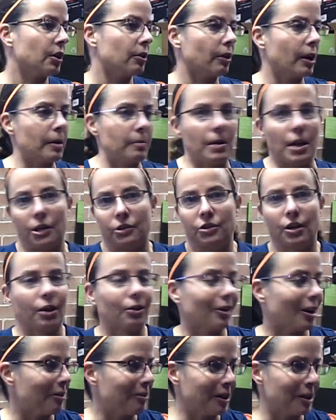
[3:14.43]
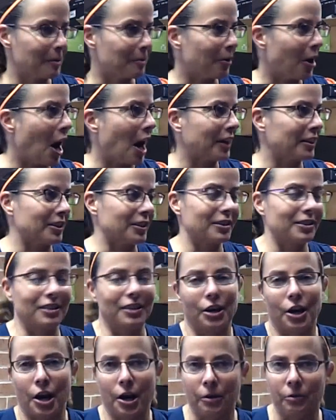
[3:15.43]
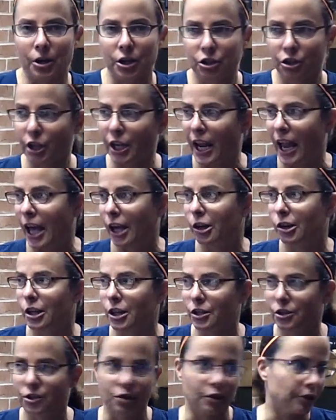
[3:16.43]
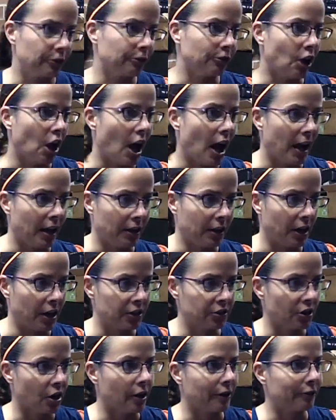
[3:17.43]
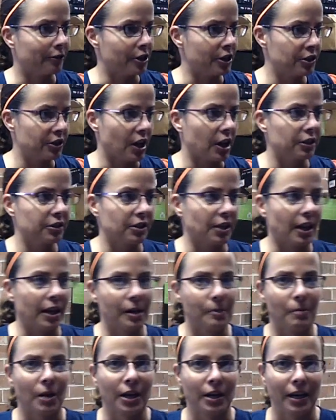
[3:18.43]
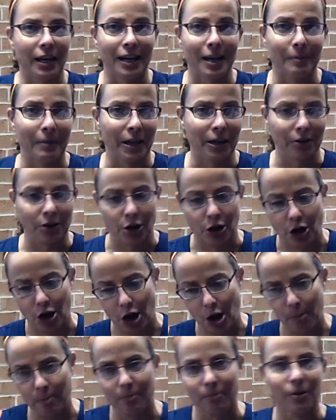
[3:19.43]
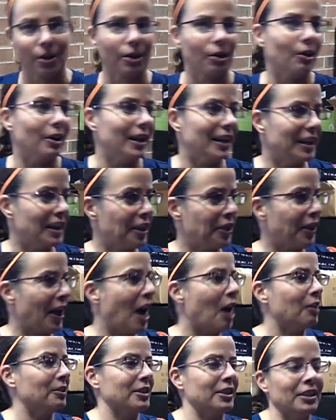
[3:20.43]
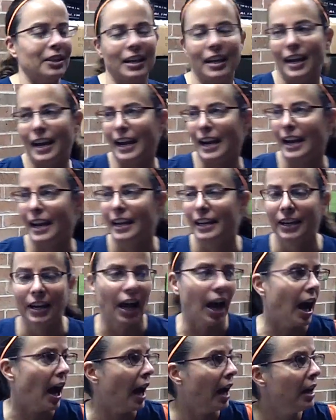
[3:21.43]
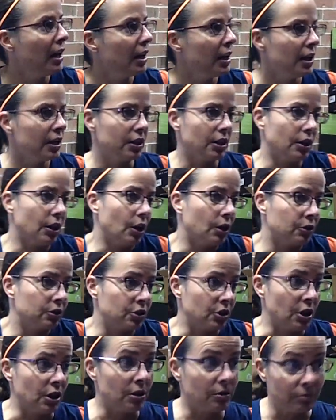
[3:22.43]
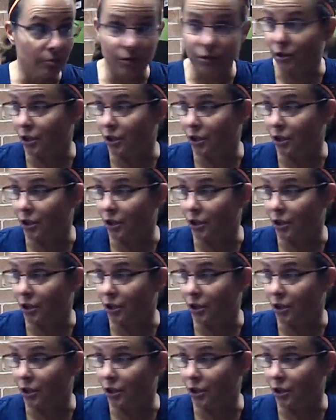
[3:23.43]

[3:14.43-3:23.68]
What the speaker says: She had a great meet. She had a great week of practice. You know, I originally had her in the 2 fly, and then I saw her freestyle set on Monday, and I'm like, nope, we're going in the 1,000. And, you know, she